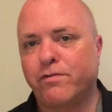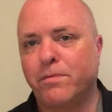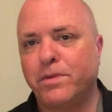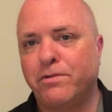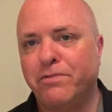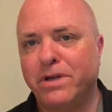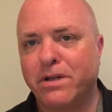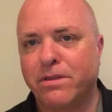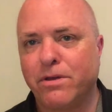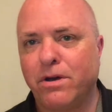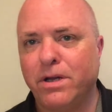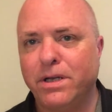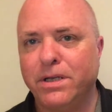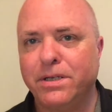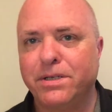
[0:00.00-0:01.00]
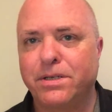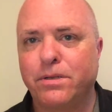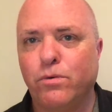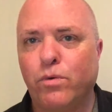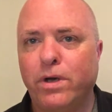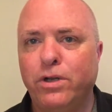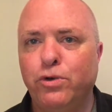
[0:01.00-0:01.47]
from the readathon is The
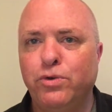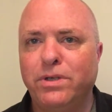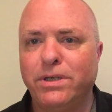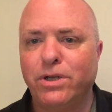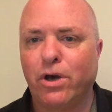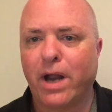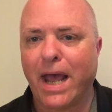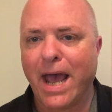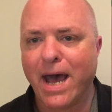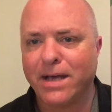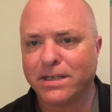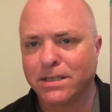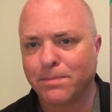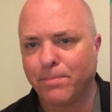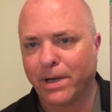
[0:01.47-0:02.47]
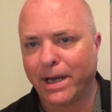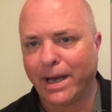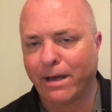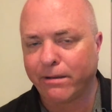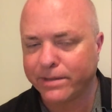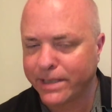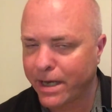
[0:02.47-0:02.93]
One Who Did Not Ask by
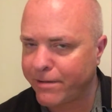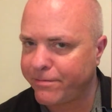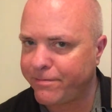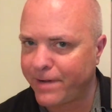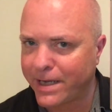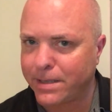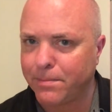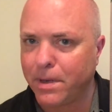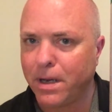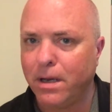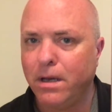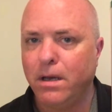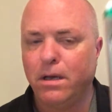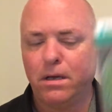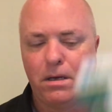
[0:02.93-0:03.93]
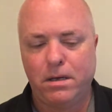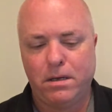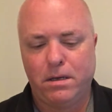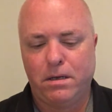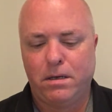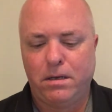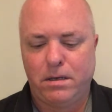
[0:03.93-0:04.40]
Alta Fatima.
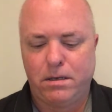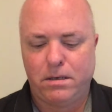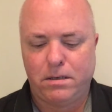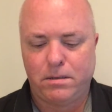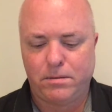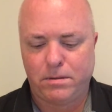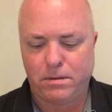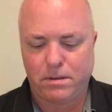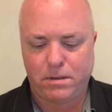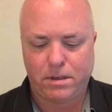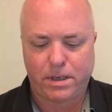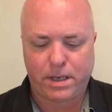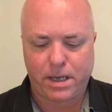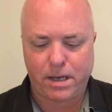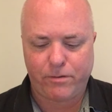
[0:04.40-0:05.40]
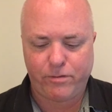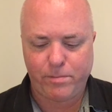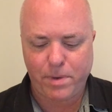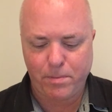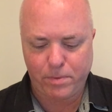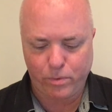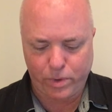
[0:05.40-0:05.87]
I can't
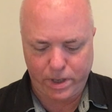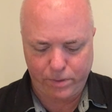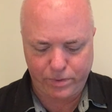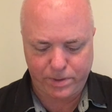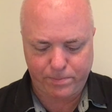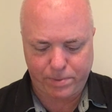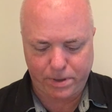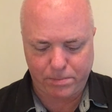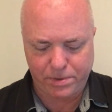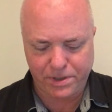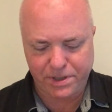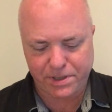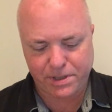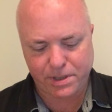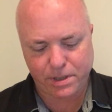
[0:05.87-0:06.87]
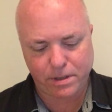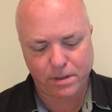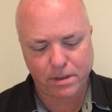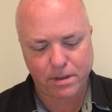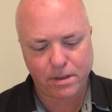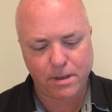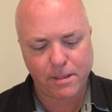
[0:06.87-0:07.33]
remember when it was published.
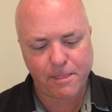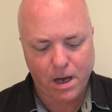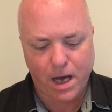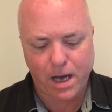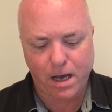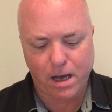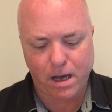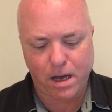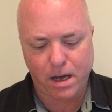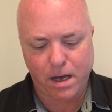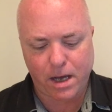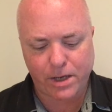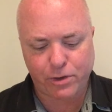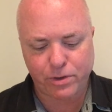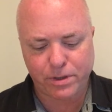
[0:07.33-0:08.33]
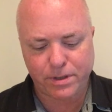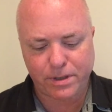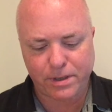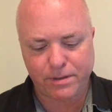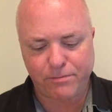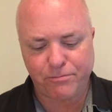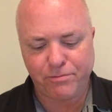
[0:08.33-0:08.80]
I couldn't
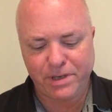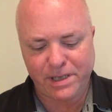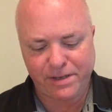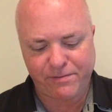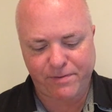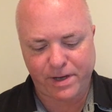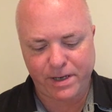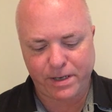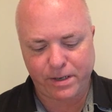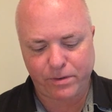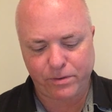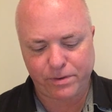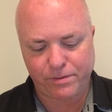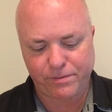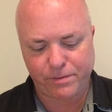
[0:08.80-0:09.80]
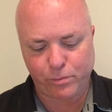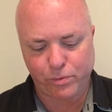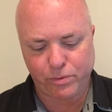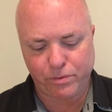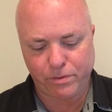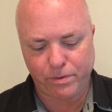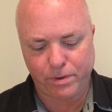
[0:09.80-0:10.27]
really find out,
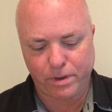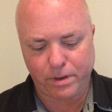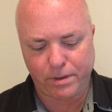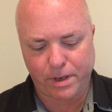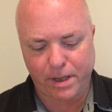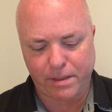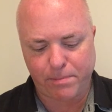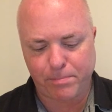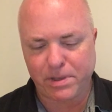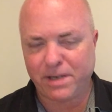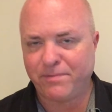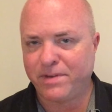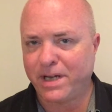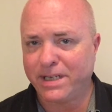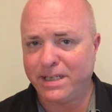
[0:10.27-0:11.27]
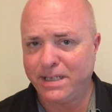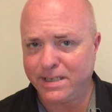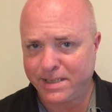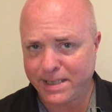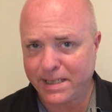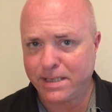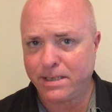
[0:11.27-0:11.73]
I believe
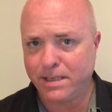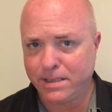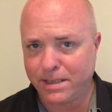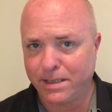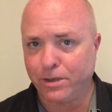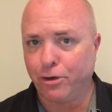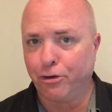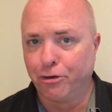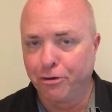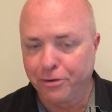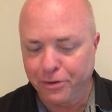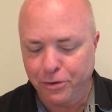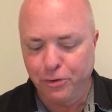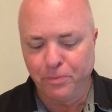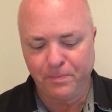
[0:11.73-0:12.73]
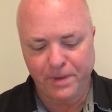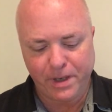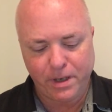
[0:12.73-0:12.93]
1960s in Urdu,